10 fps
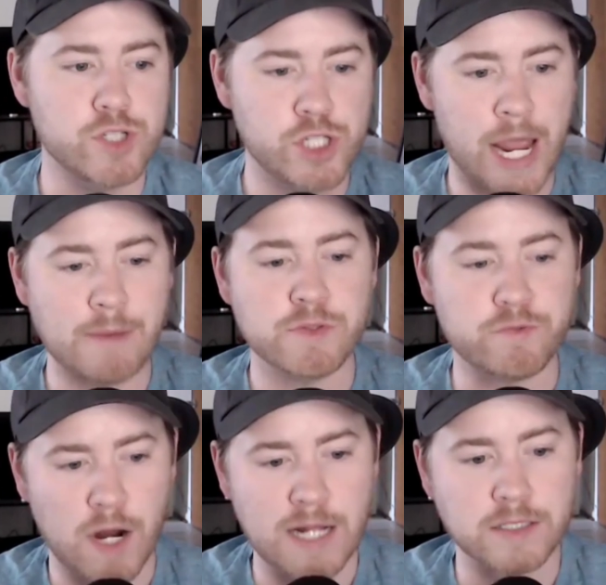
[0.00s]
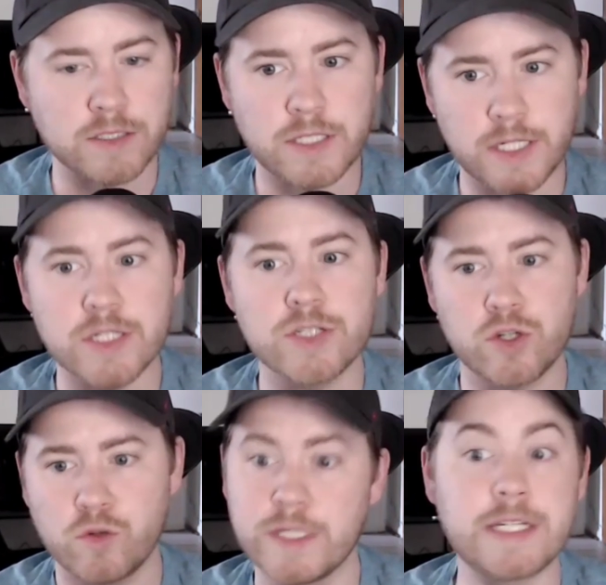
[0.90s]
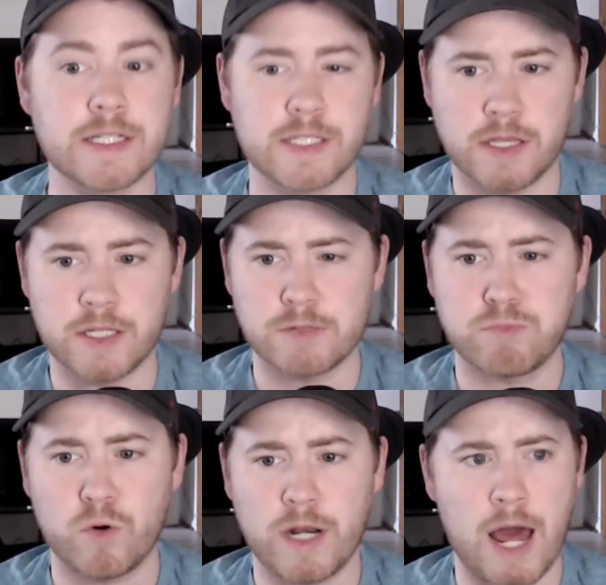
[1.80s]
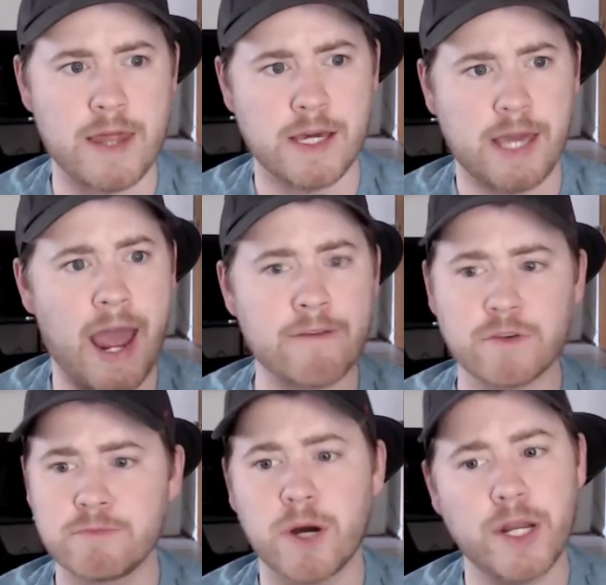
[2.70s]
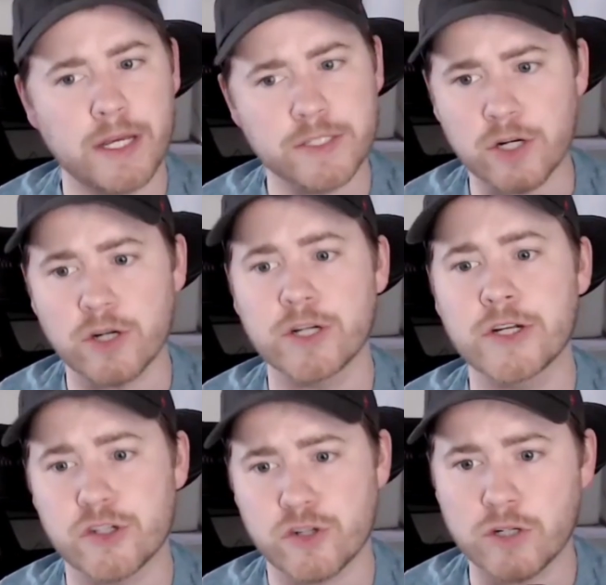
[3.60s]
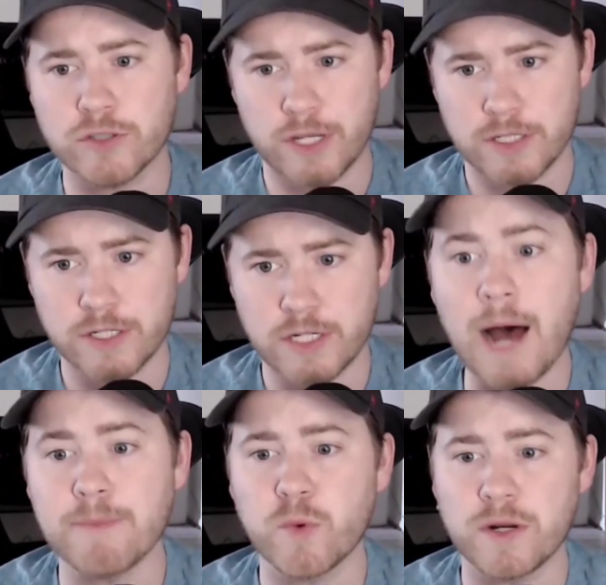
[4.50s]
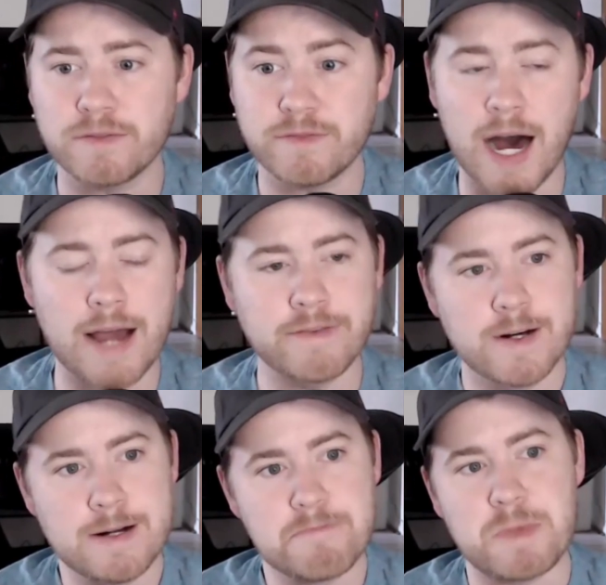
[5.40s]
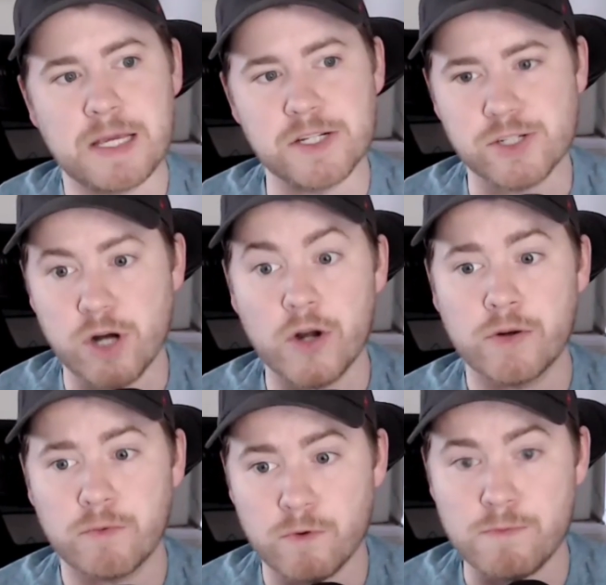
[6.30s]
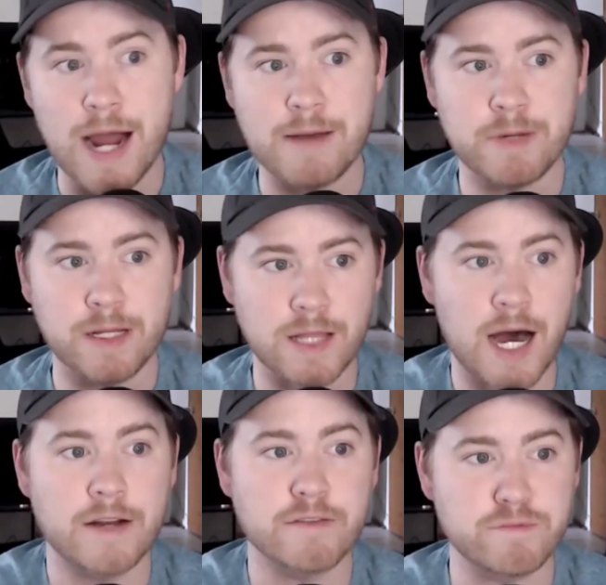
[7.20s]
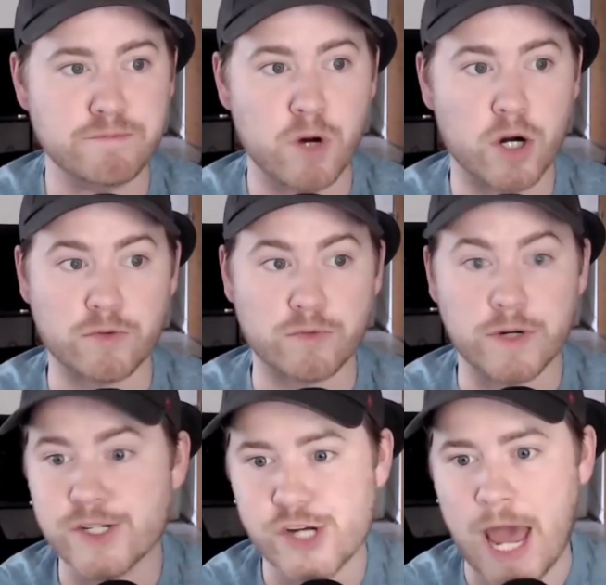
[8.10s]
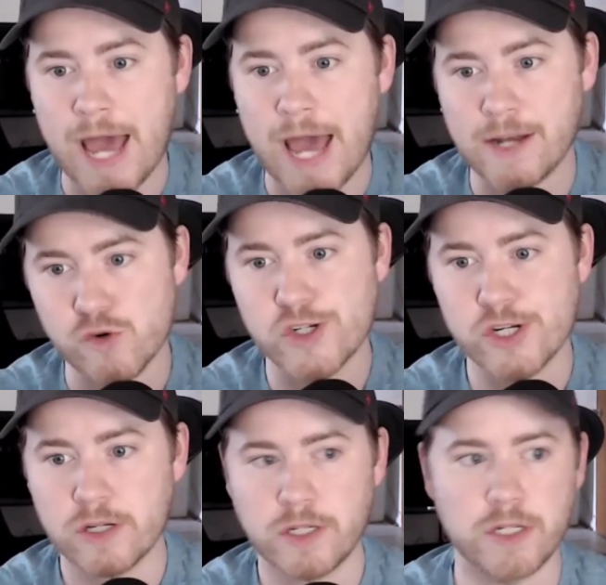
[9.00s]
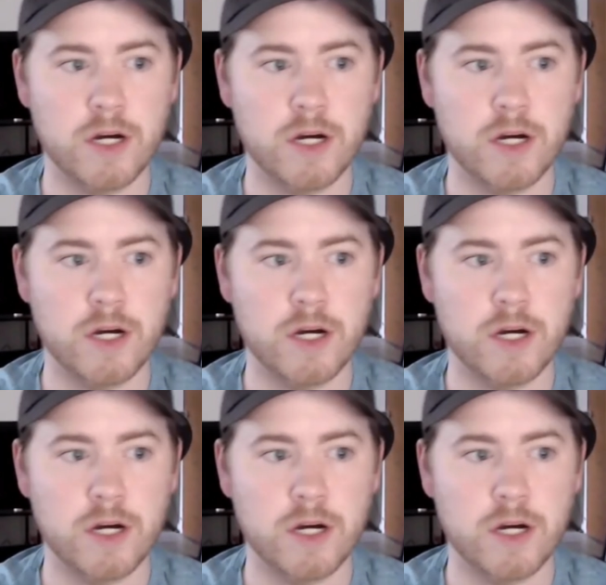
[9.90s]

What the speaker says: James Franklin is who he is at this point. I think everybody has heard his struggles against the top 25. He's starting to remind me a lot of Mark Rich at Georgia.